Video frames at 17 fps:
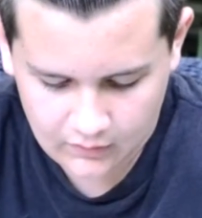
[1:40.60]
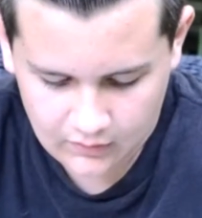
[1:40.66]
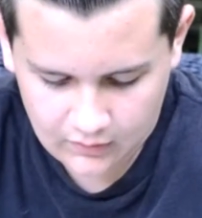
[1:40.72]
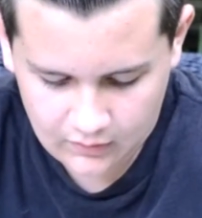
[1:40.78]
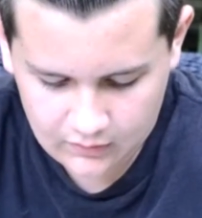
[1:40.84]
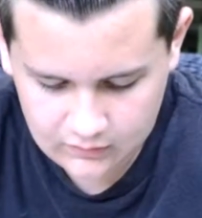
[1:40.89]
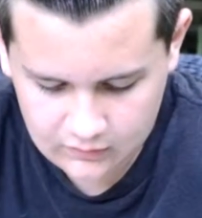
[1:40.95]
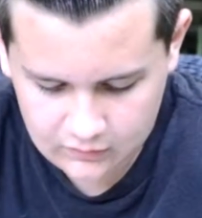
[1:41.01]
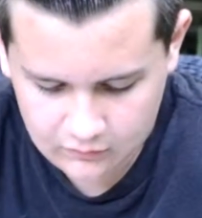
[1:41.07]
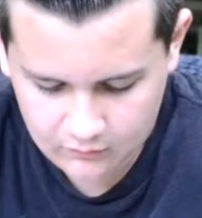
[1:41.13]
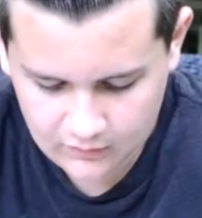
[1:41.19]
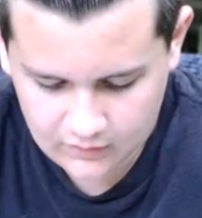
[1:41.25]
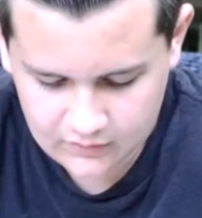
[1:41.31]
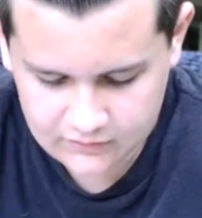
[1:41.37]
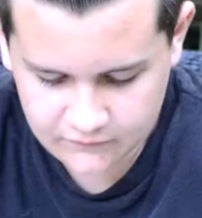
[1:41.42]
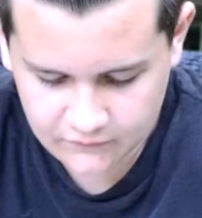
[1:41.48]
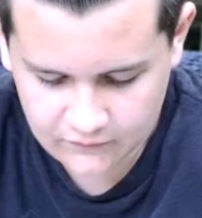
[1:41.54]
In the
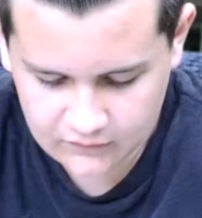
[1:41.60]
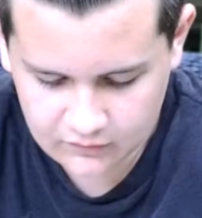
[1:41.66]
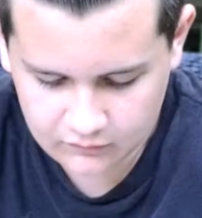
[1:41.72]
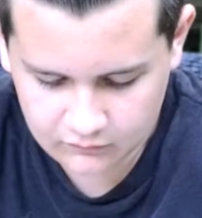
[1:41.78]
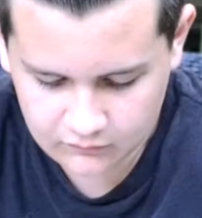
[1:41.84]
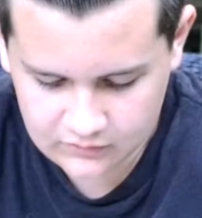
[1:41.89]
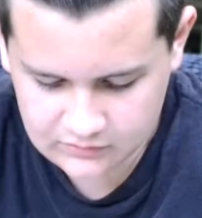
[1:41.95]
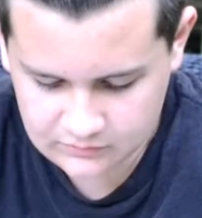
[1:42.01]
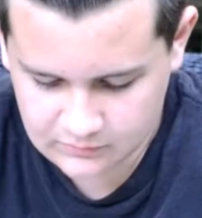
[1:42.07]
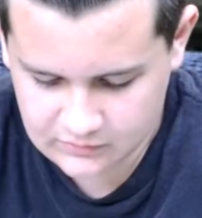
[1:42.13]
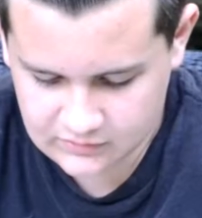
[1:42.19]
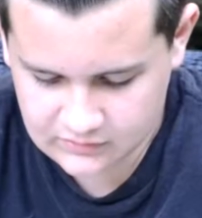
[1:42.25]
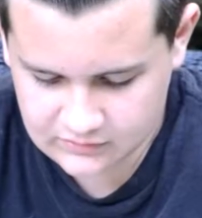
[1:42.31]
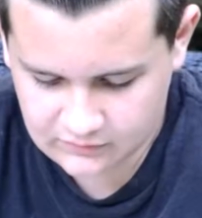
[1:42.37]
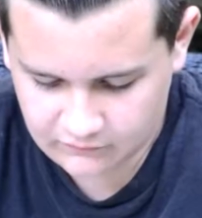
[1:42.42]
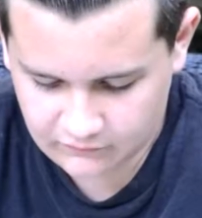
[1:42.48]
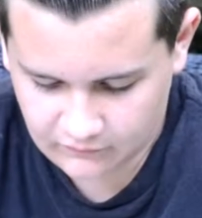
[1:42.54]
U.S., 53
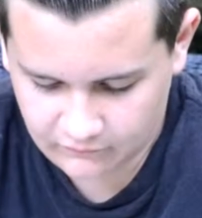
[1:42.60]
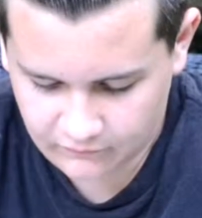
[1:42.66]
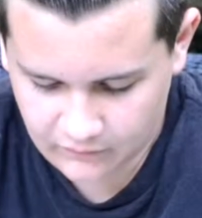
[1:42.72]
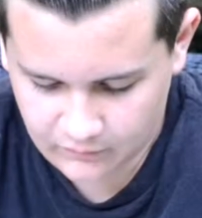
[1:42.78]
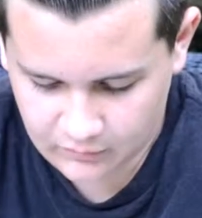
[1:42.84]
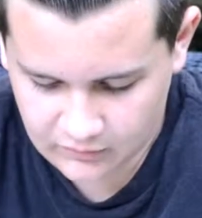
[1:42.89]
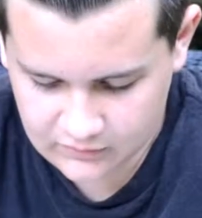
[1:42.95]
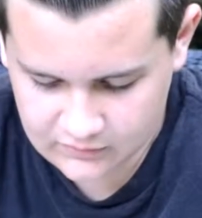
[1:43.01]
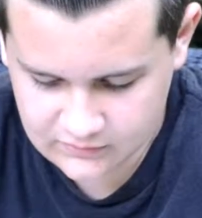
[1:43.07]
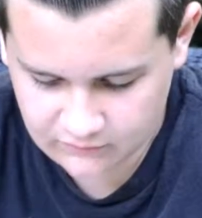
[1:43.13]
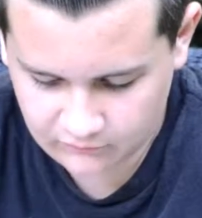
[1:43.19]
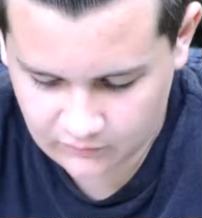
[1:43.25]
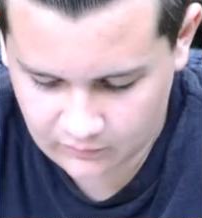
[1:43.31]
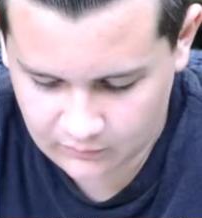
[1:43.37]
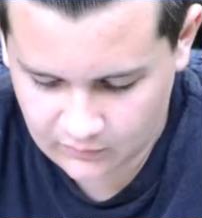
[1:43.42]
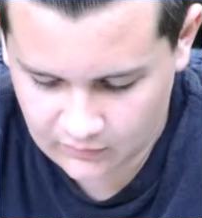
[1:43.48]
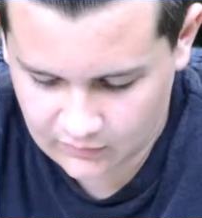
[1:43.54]
species of amphibians and
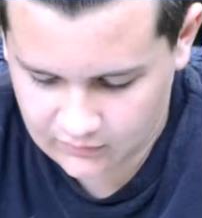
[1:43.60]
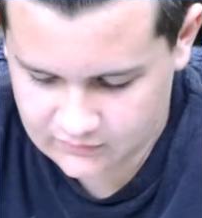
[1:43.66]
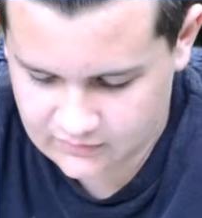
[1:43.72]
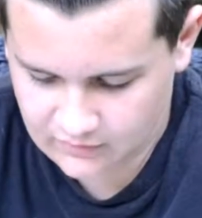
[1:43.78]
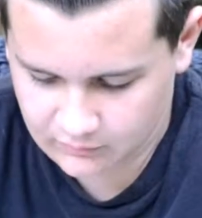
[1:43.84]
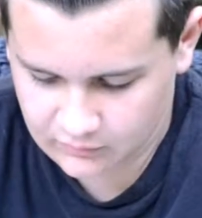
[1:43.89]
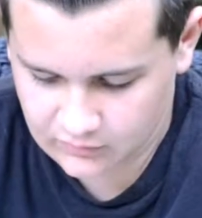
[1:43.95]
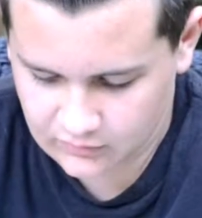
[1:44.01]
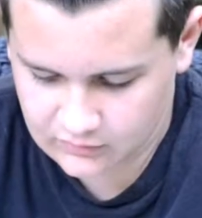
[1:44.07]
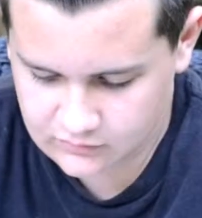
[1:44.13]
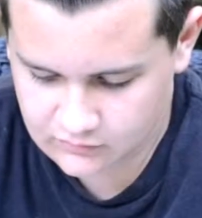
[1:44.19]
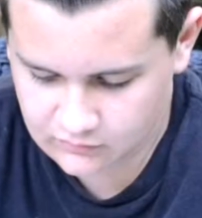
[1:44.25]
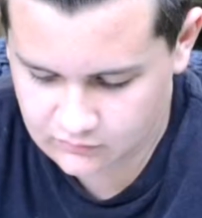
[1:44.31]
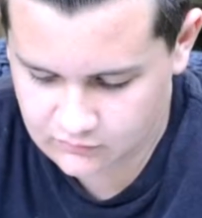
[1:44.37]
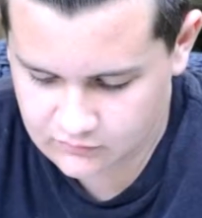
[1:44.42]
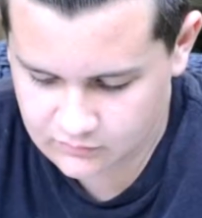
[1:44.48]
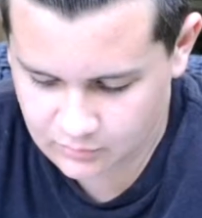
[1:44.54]
reptiles have been
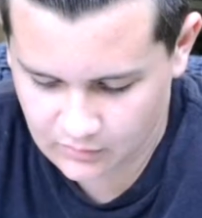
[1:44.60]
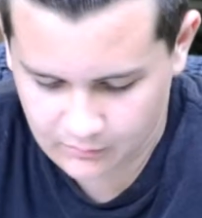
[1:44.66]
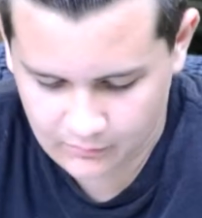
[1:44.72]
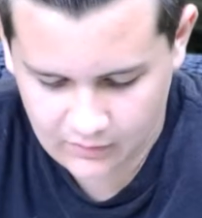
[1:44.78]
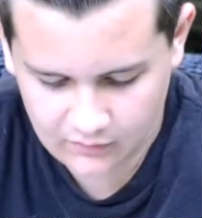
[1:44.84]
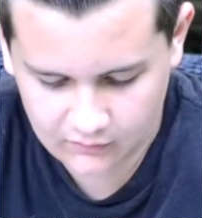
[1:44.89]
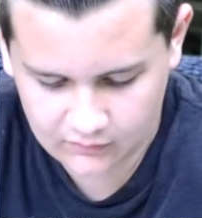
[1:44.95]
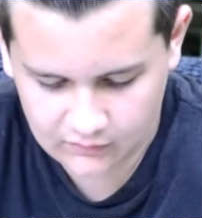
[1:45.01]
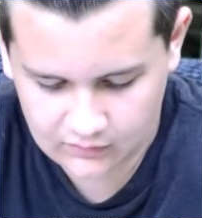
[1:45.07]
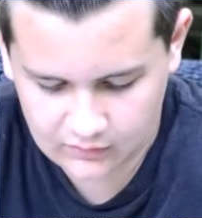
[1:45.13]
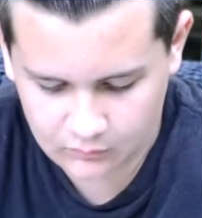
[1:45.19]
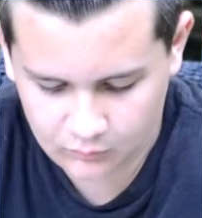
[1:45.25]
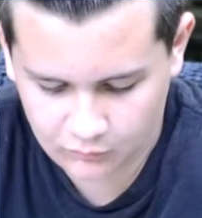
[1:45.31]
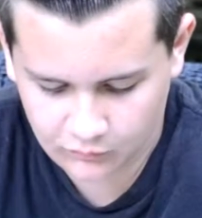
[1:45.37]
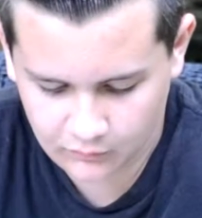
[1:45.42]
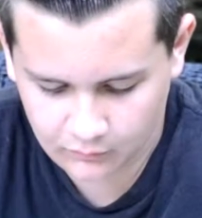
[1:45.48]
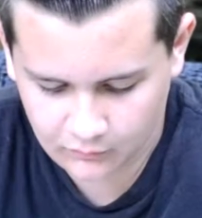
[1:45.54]
introduced primarily in
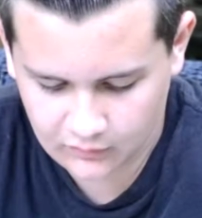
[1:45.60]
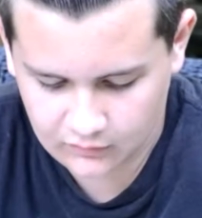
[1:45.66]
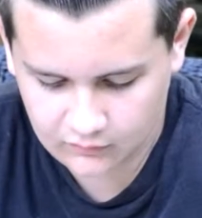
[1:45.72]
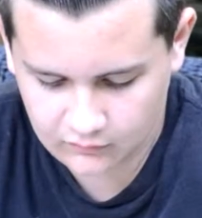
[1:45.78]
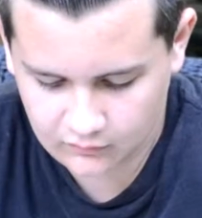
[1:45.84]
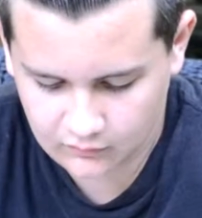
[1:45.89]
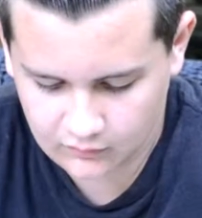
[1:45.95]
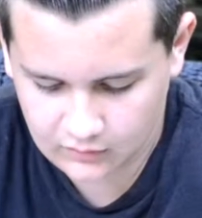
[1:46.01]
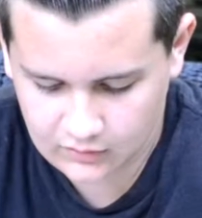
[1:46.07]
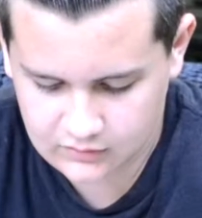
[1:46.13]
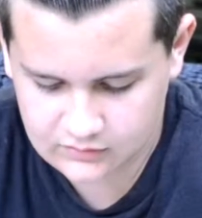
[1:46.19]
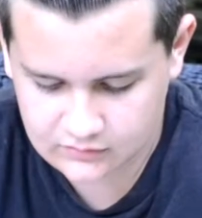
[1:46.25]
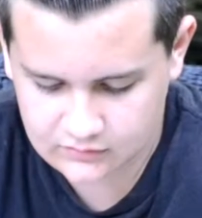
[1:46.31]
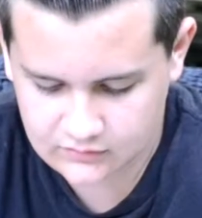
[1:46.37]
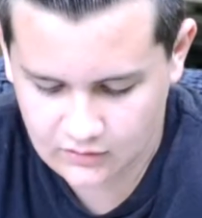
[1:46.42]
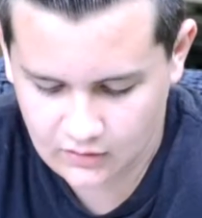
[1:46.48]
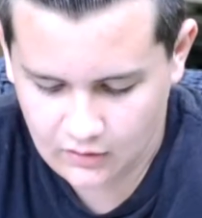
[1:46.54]
warm weather locations.